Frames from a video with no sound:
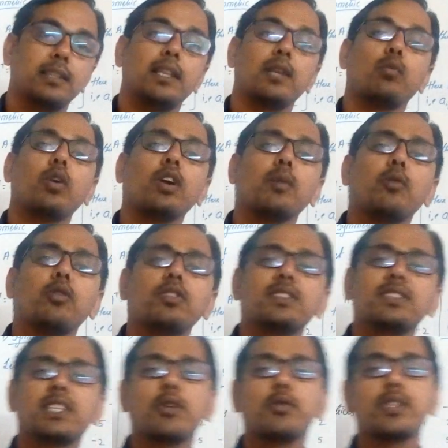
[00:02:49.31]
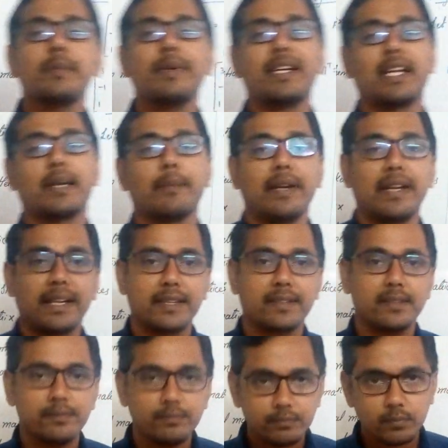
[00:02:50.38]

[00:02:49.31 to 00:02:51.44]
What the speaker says: Then what about skew symmetric matrix?